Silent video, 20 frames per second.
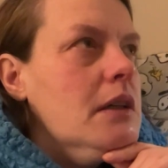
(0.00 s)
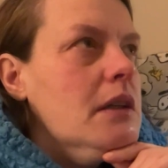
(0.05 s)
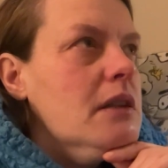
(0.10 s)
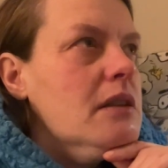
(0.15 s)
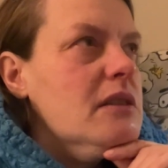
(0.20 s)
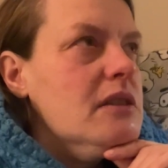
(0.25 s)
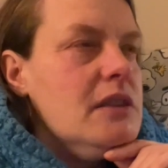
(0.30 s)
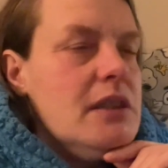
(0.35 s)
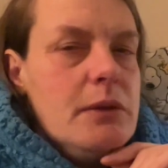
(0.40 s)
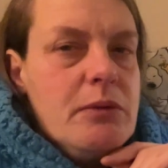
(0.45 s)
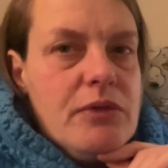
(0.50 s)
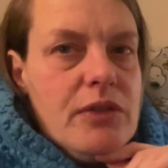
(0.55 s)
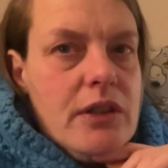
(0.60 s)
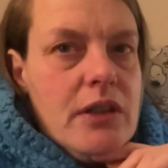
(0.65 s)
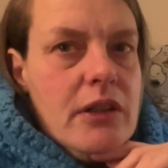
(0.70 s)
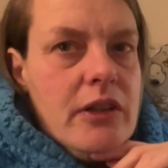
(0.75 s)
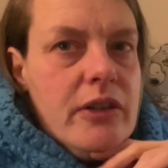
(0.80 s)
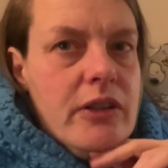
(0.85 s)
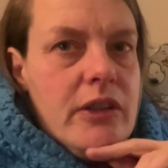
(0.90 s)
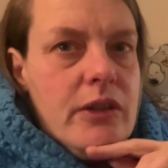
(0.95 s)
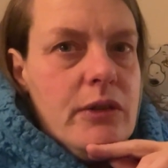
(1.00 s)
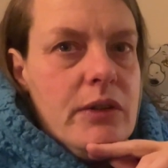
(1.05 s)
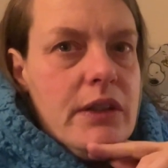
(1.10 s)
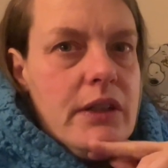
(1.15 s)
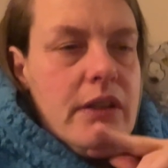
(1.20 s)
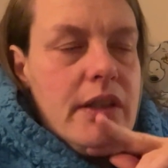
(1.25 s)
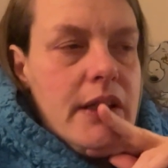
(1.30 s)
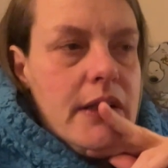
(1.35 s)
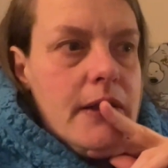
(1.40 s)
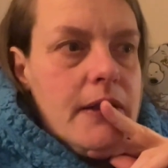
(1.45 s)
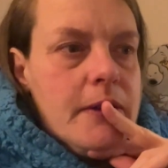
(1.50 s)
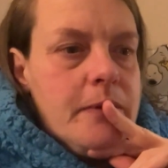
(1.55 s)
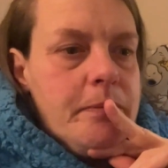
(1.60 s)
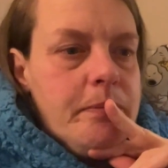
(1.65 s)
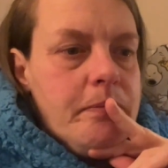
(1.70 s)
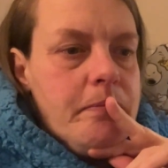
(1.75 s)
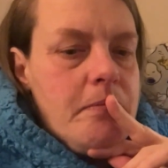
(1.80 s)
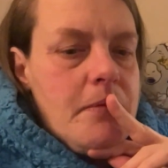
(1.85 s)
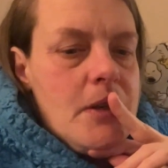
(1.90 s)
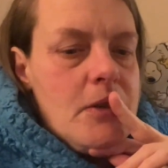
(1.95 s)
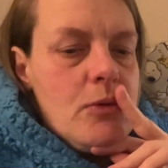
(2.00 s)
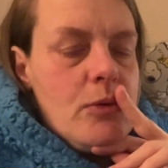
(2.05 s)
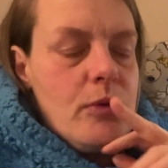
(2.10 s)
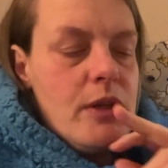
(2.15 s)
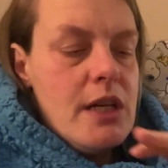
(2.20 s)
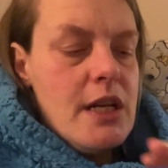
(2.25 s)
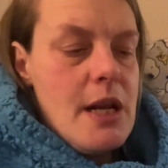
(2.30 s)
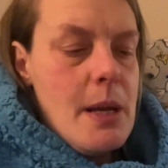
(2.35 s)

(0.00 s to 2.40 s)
asleep for another hour, I think. So I'm going